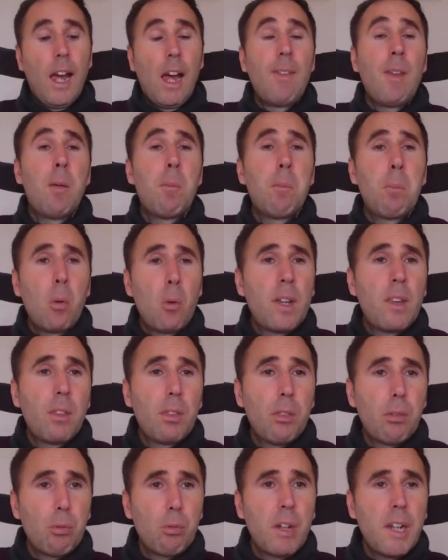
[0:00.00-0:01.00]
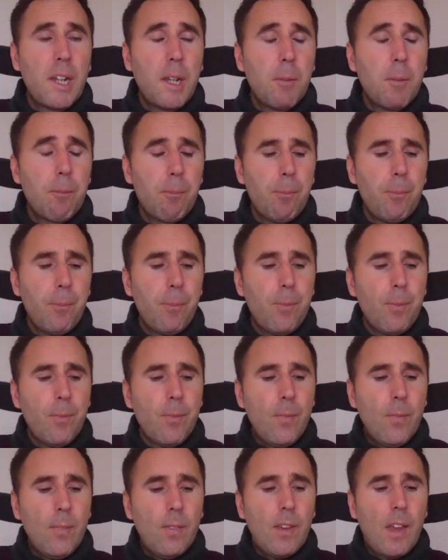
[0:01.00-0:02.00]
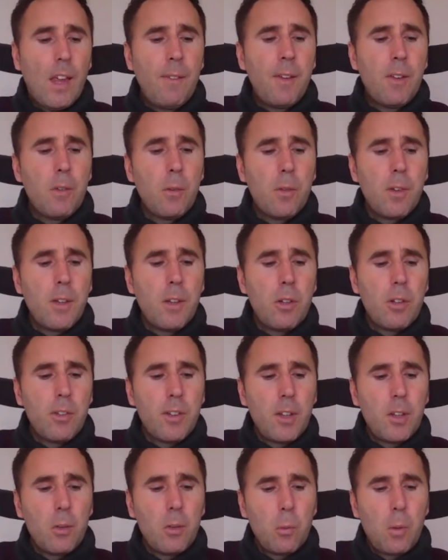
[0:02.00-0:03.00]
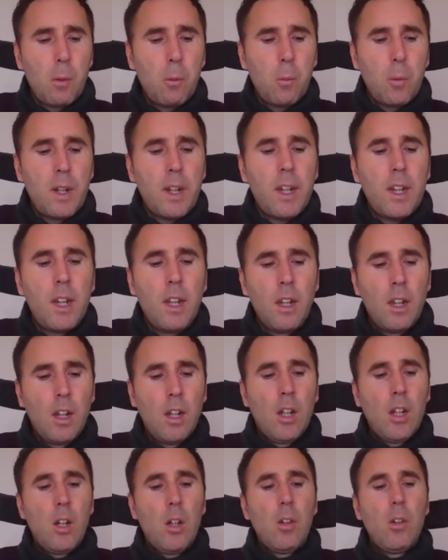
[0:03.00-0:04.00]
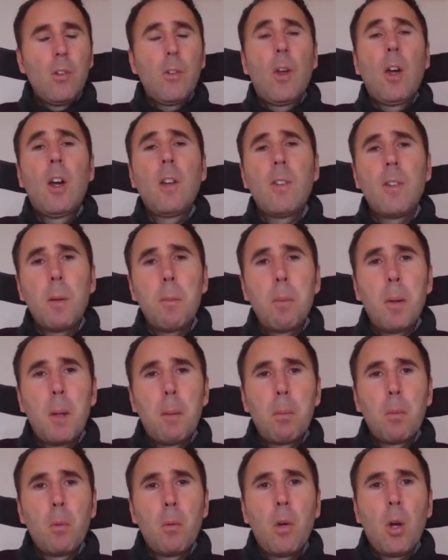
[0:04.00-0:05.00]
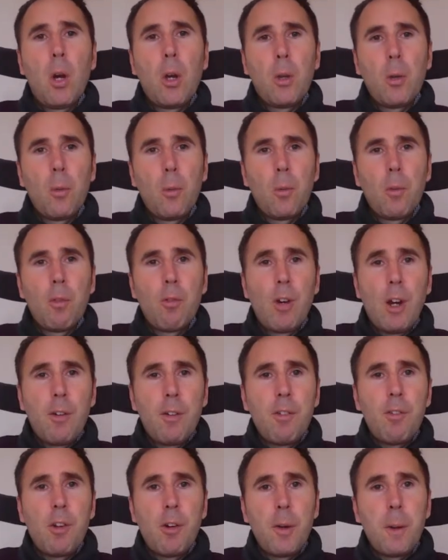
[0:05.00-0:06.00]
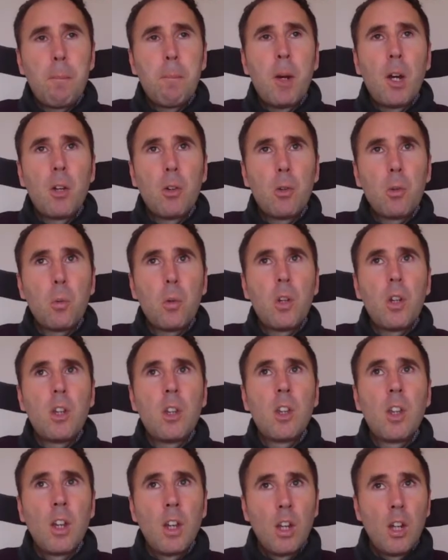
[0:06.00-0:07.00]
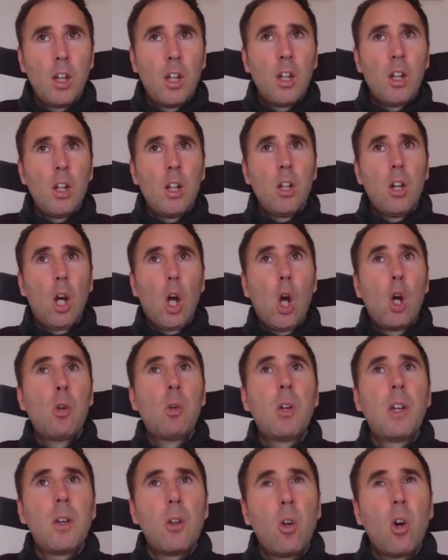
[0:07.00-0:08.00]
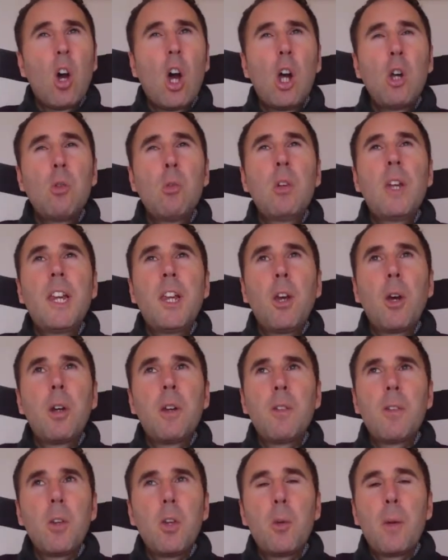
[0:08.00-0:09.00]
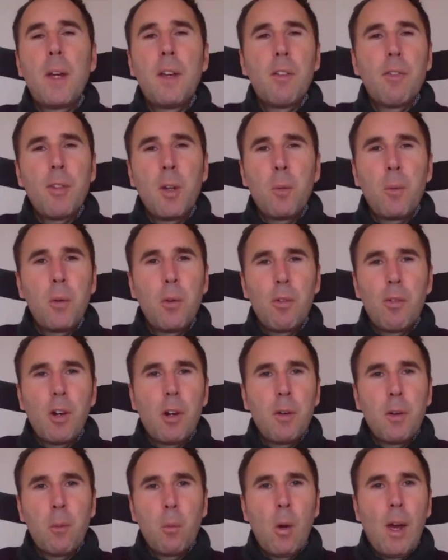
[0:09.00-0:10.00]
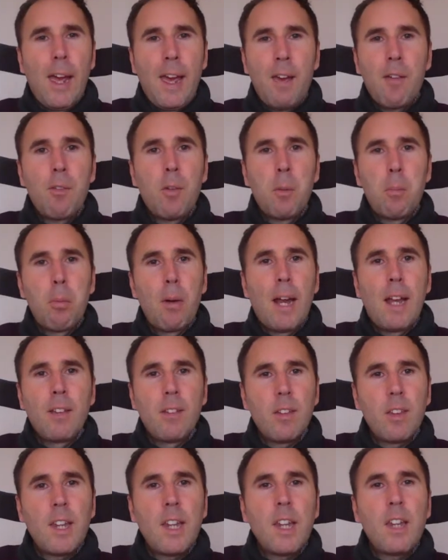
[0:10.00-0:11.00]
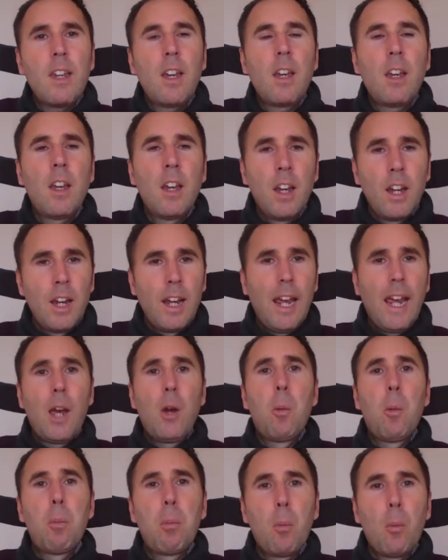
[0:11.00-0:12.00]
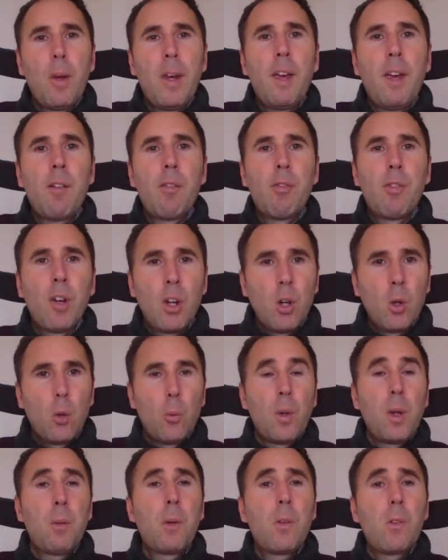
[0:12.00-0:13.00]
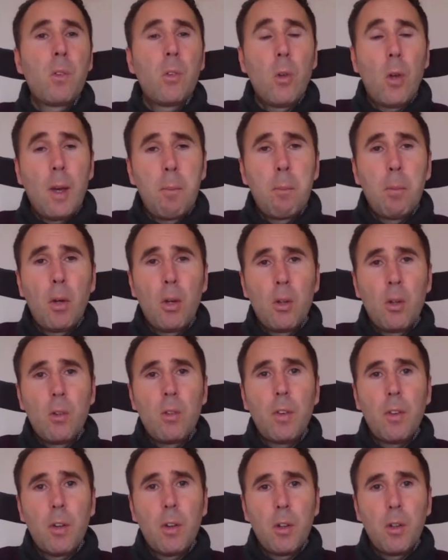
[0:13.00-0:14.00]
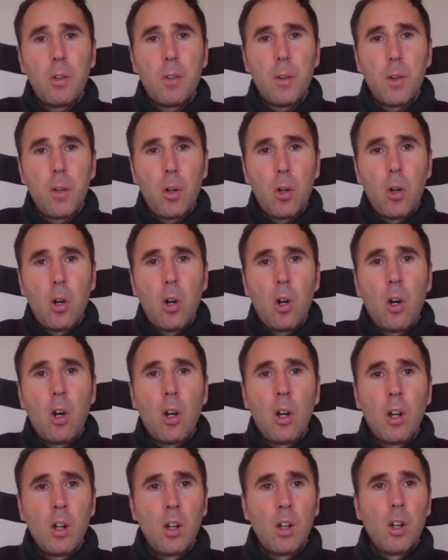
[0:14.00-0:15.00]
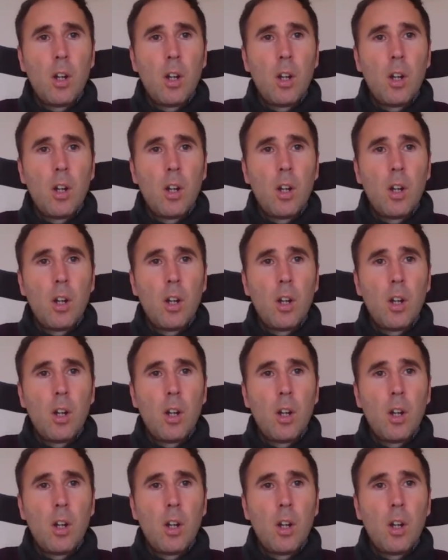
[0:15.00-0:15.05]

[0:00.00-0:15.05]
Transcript: And then point three, and this was interesting because when we started Purple Go, we very, very much was not only going to do anything, we were very, whatever brands needed help with, we would signpost to those that are